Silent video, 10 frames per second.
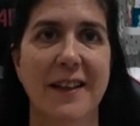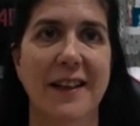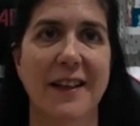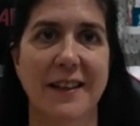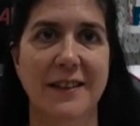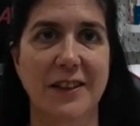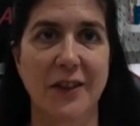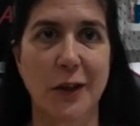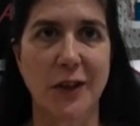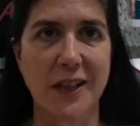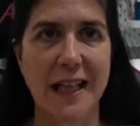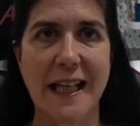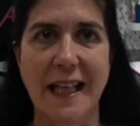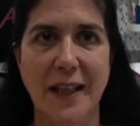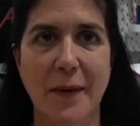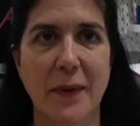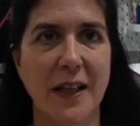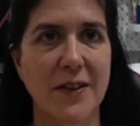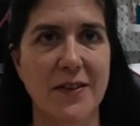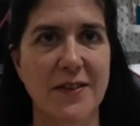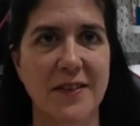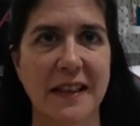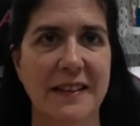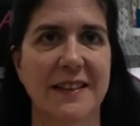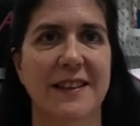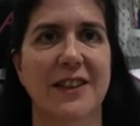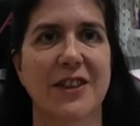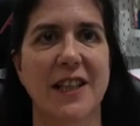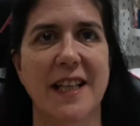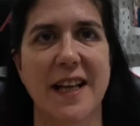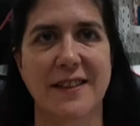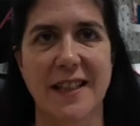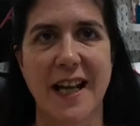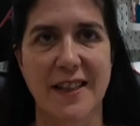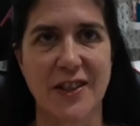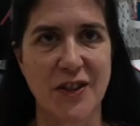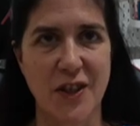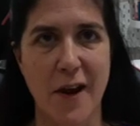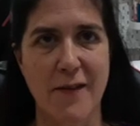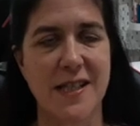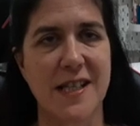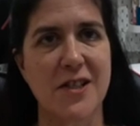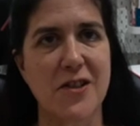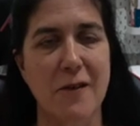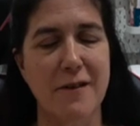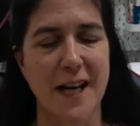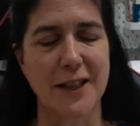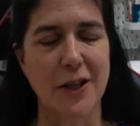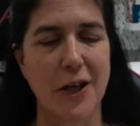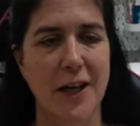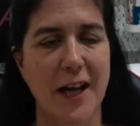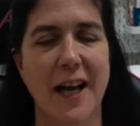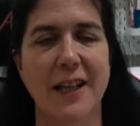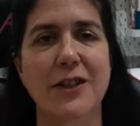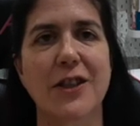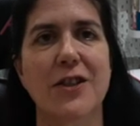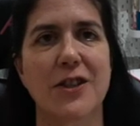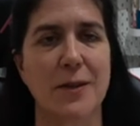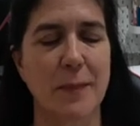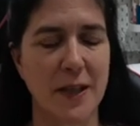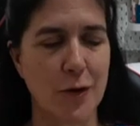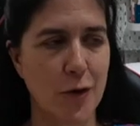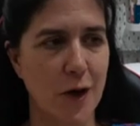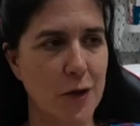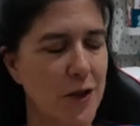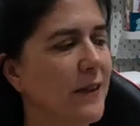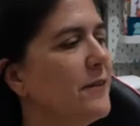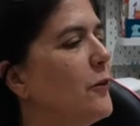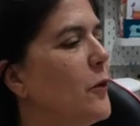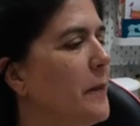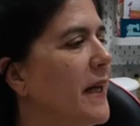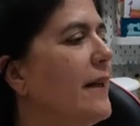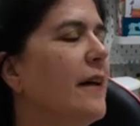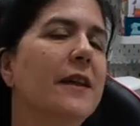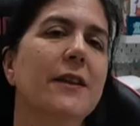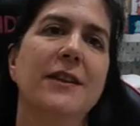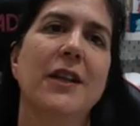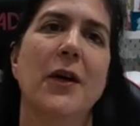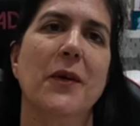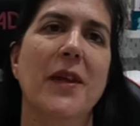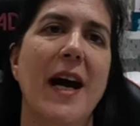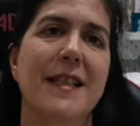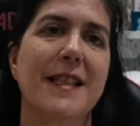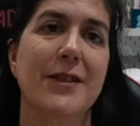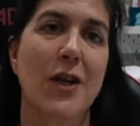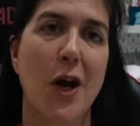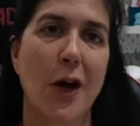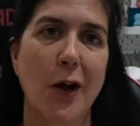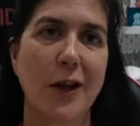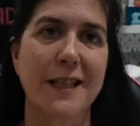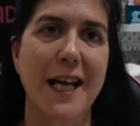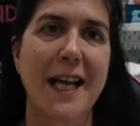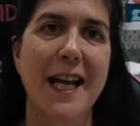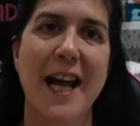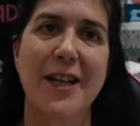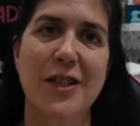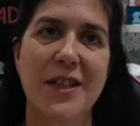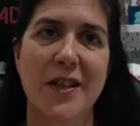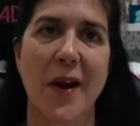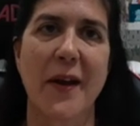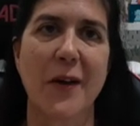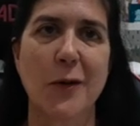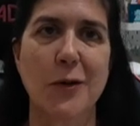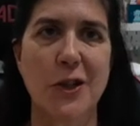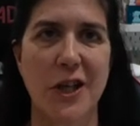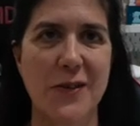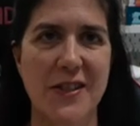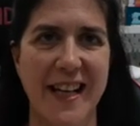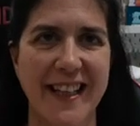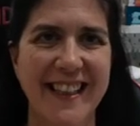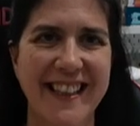and a good clean, because she hasn't had a service since I've had her, and she's been a Trojan for me. So that is her holiday, and she's going on Tuesday.